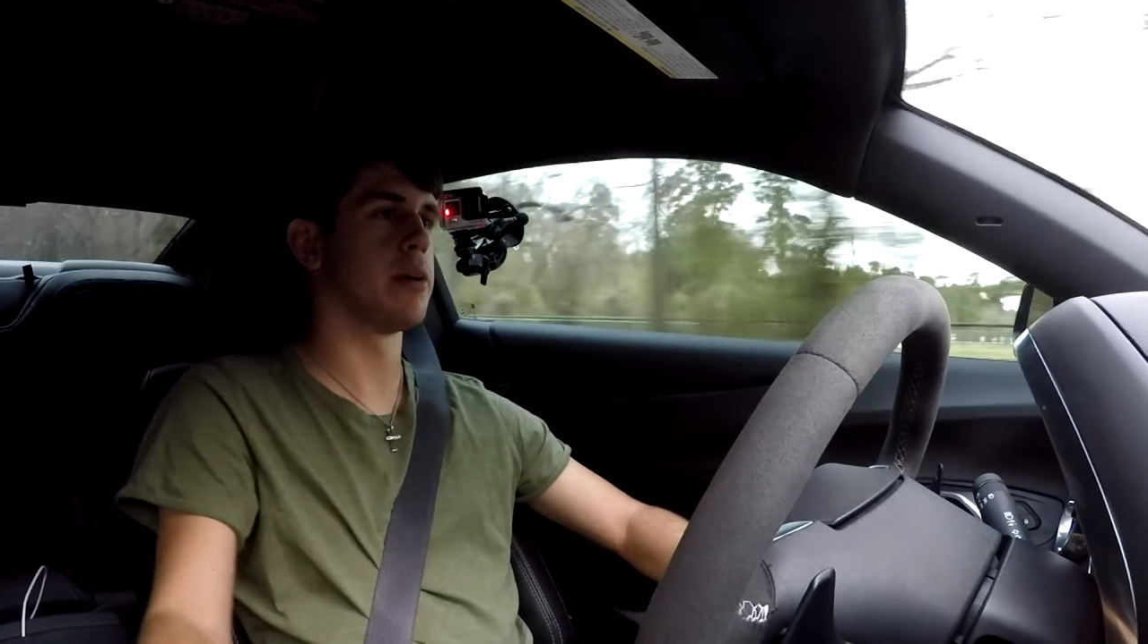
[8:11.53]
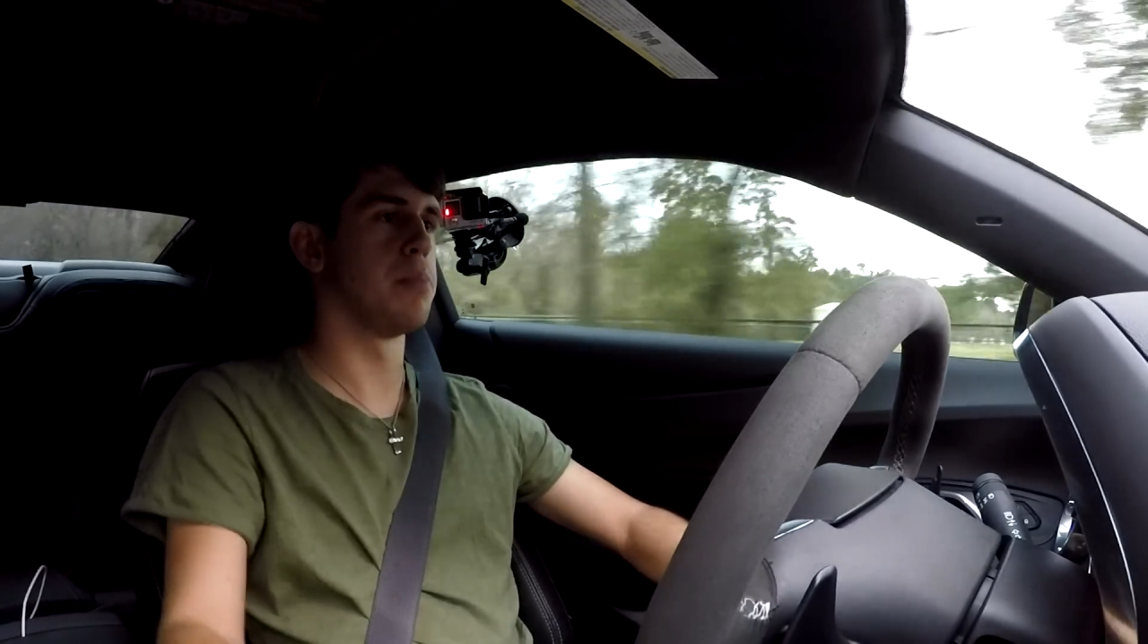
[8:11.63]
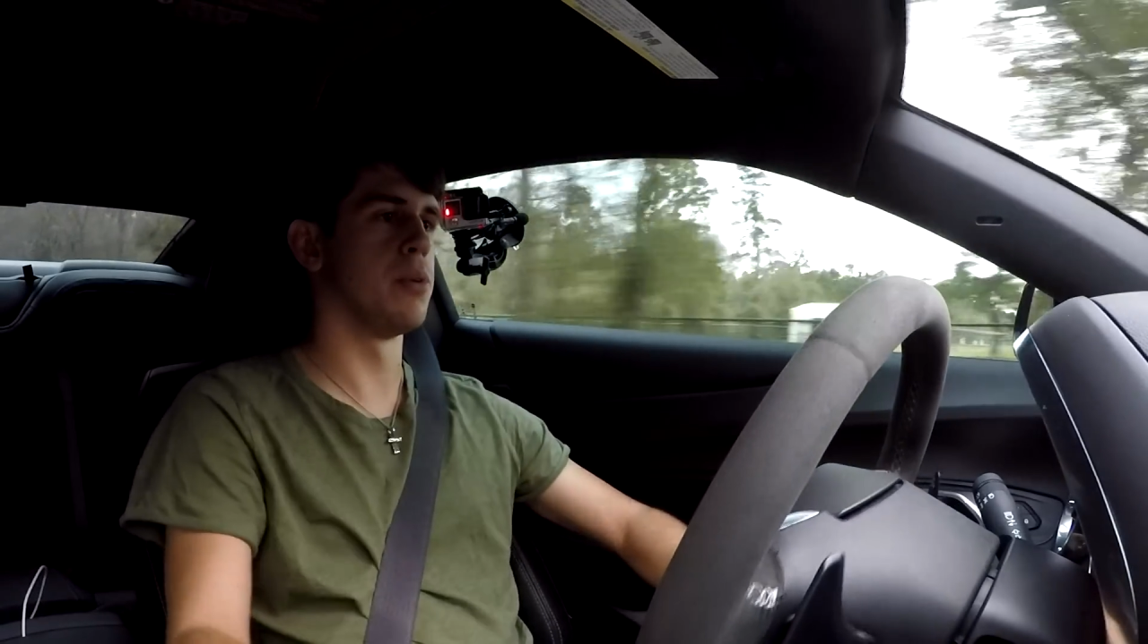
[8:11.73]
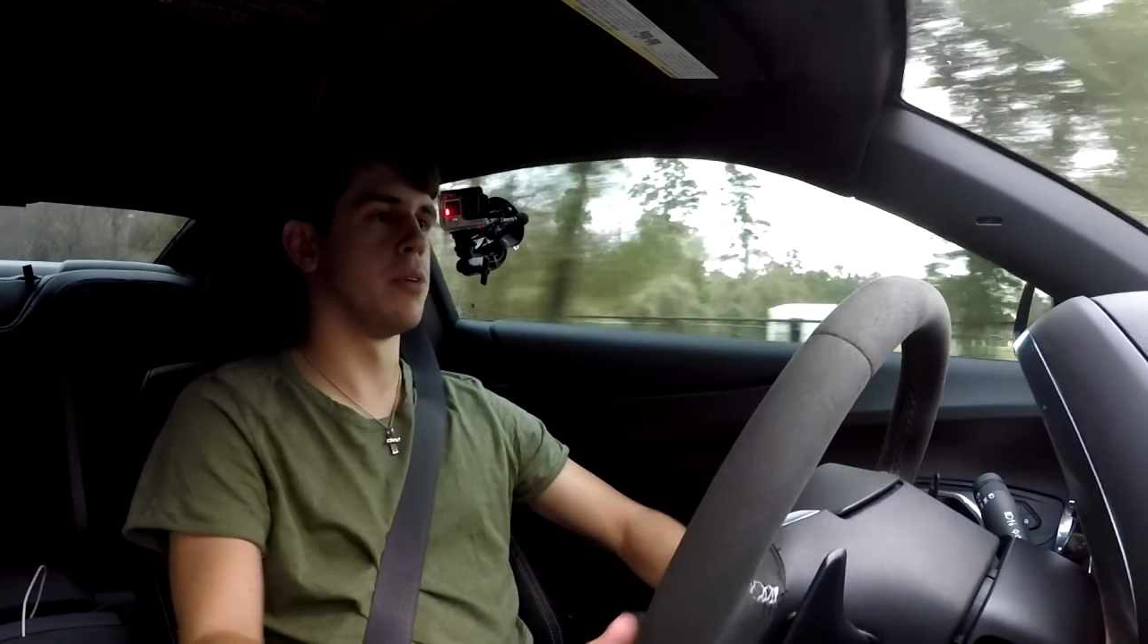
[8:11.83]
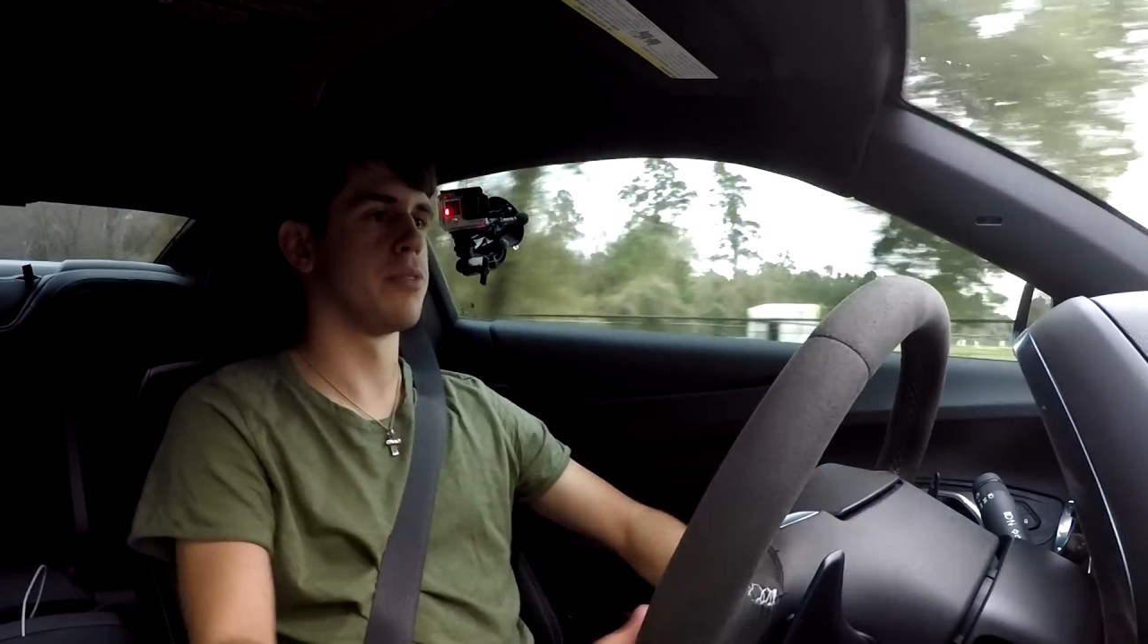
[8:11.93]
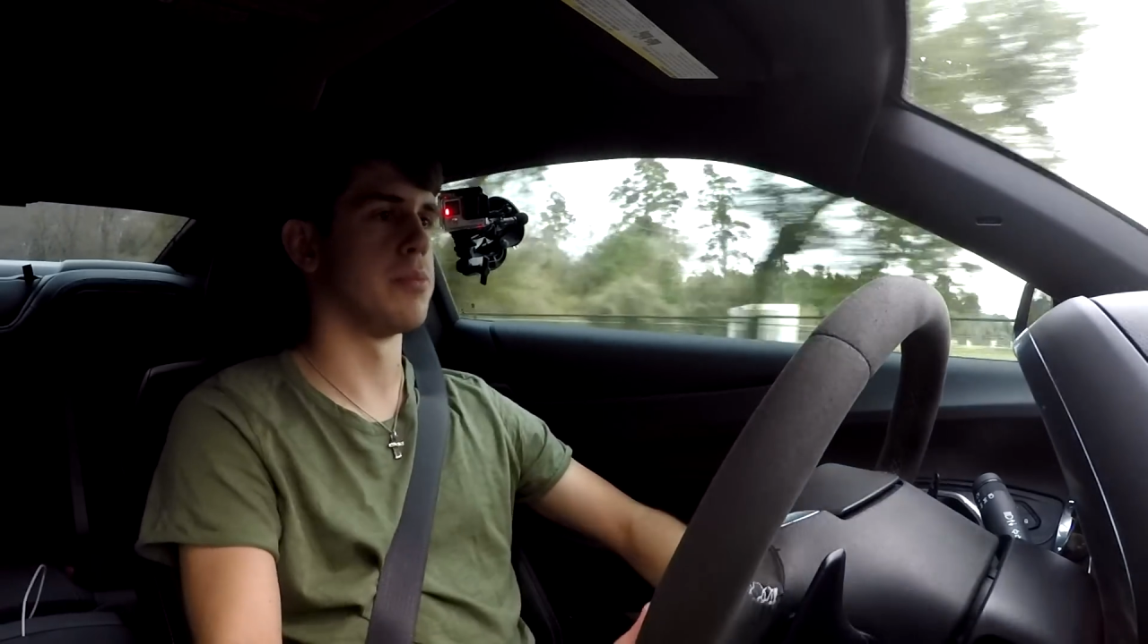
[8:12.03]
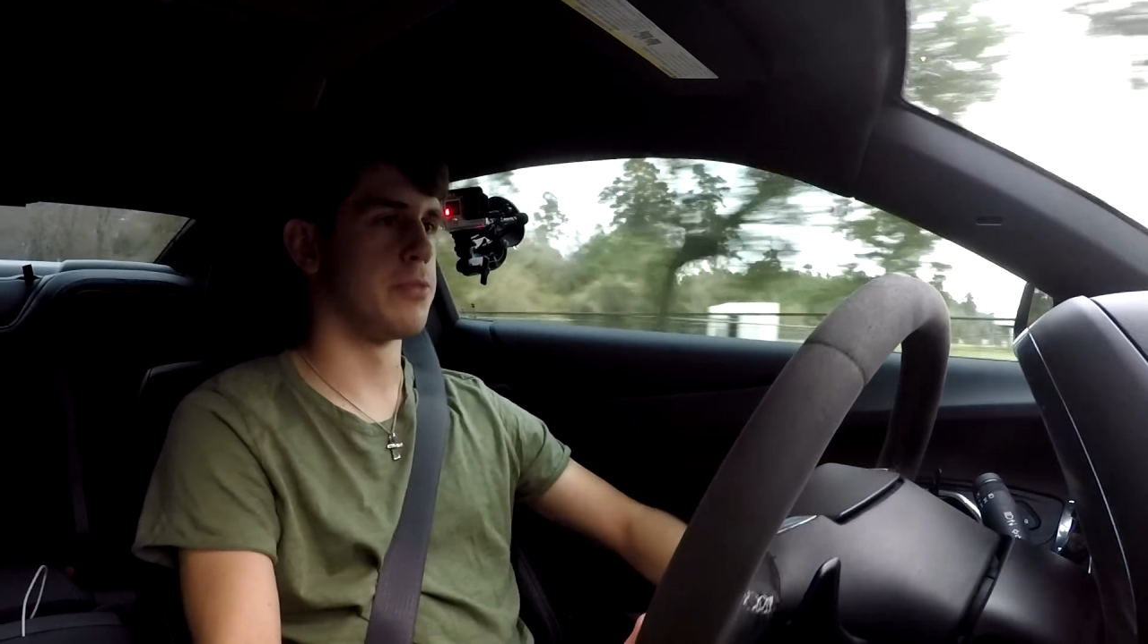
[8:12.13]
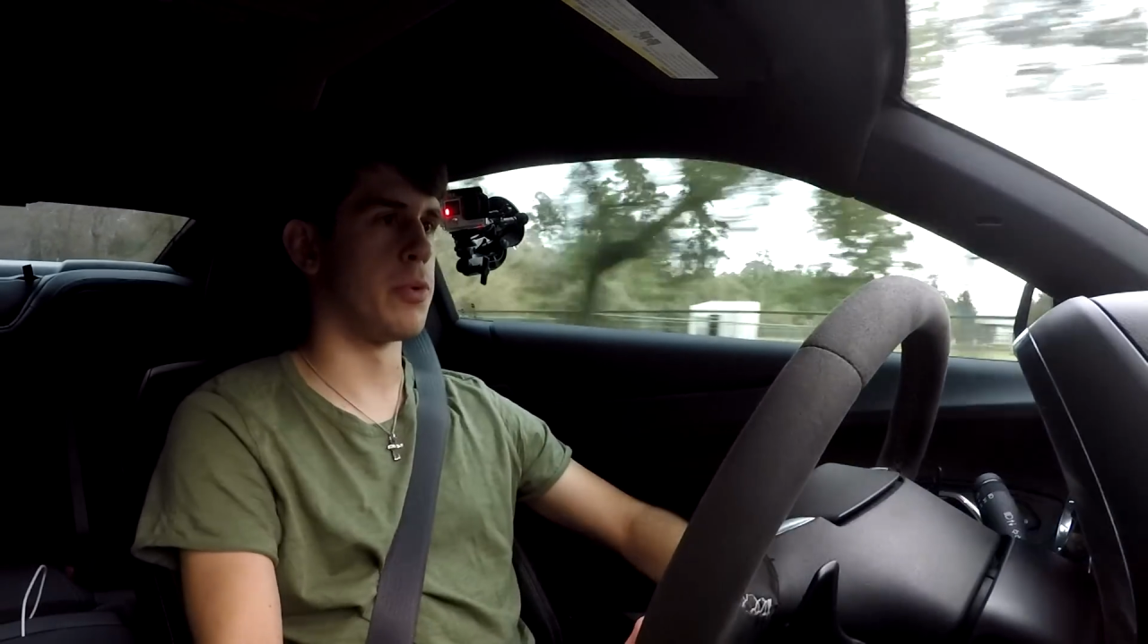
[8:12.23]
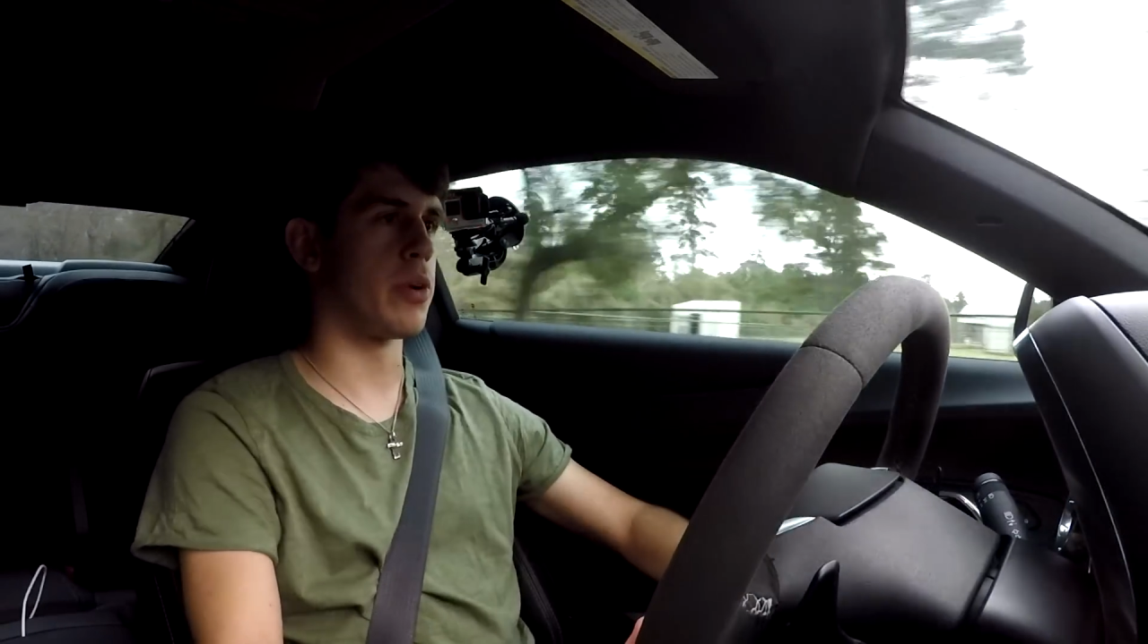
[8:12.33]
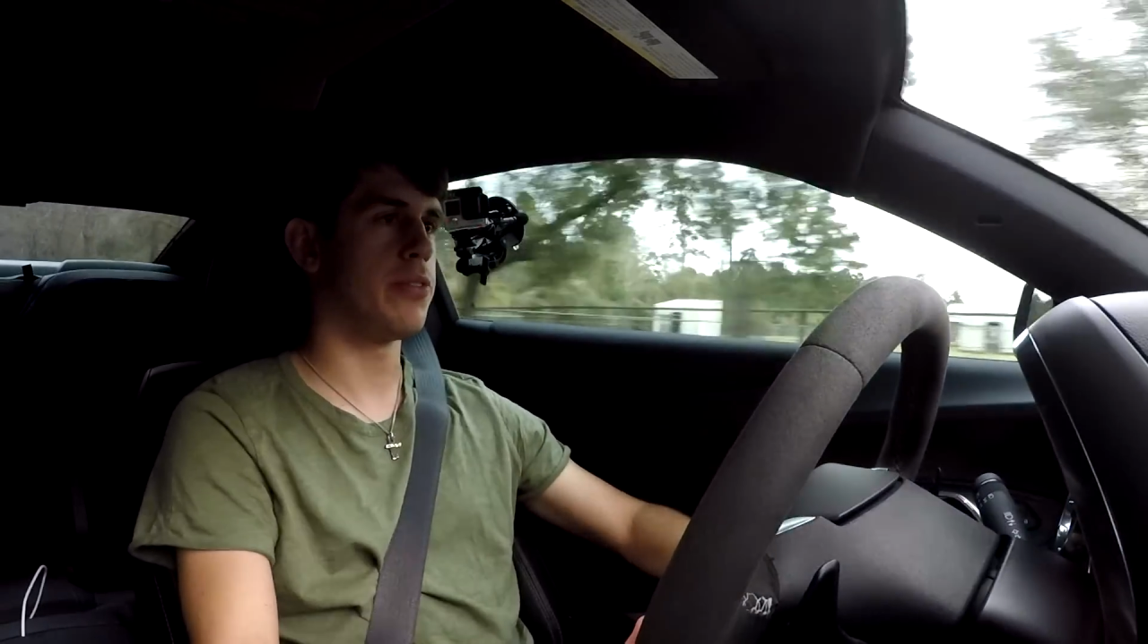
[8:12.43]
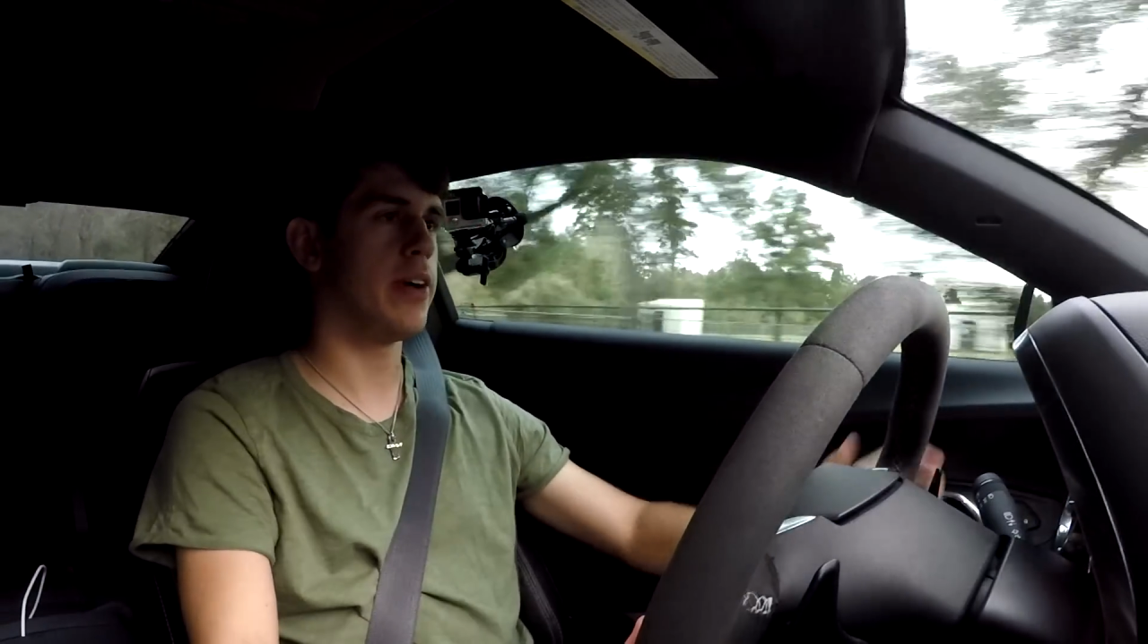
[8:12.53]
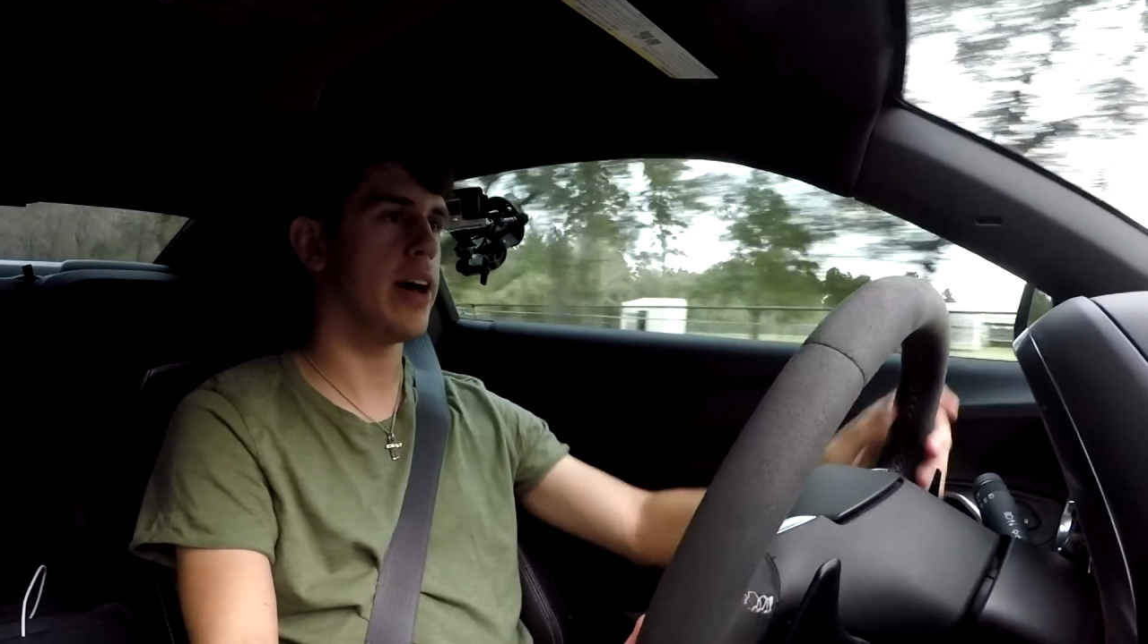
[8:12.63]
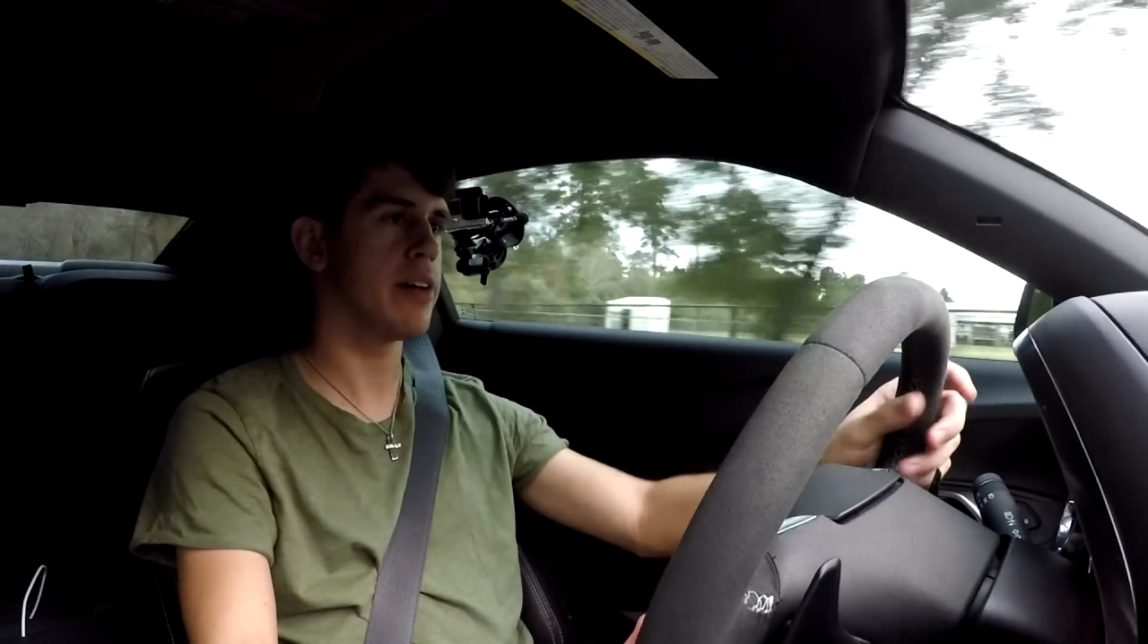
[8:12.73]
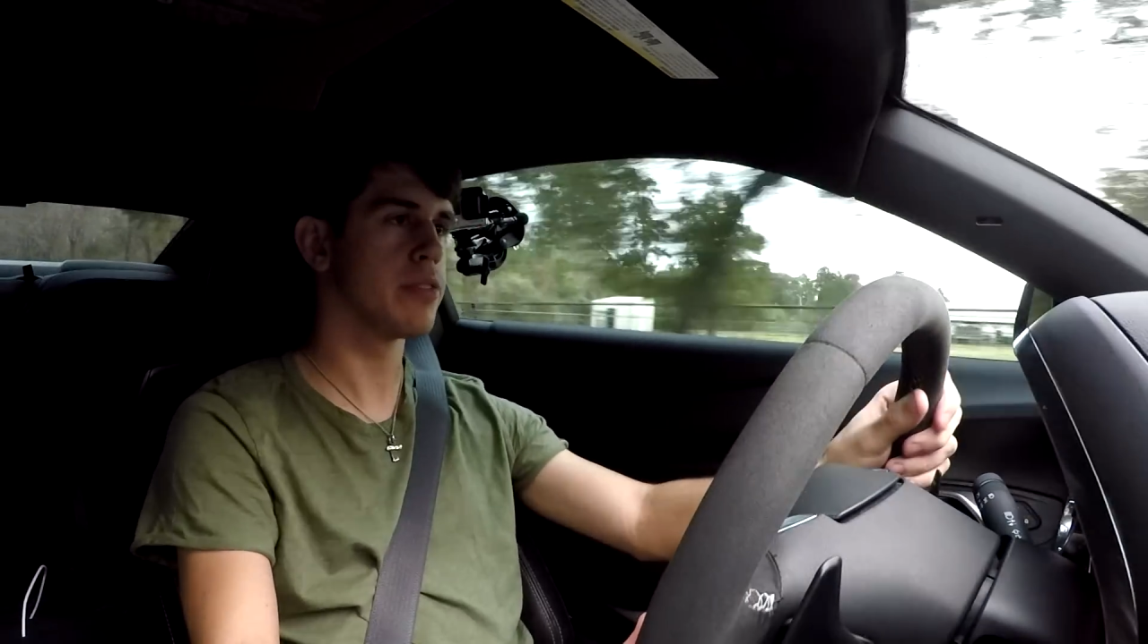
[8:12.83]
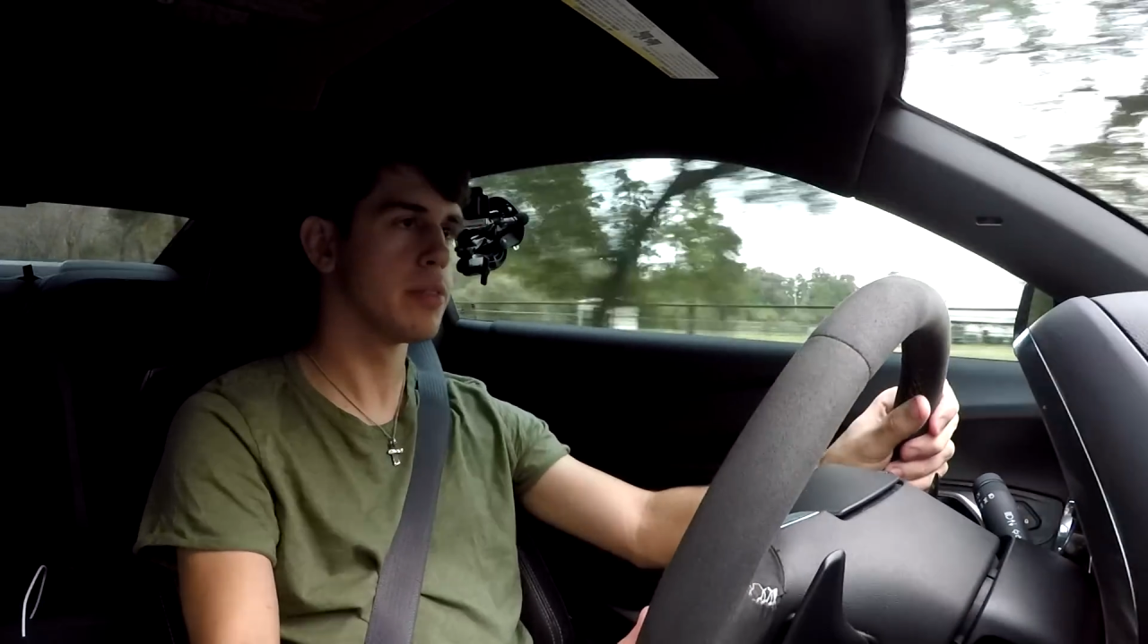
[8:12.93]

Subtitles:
pull from 45.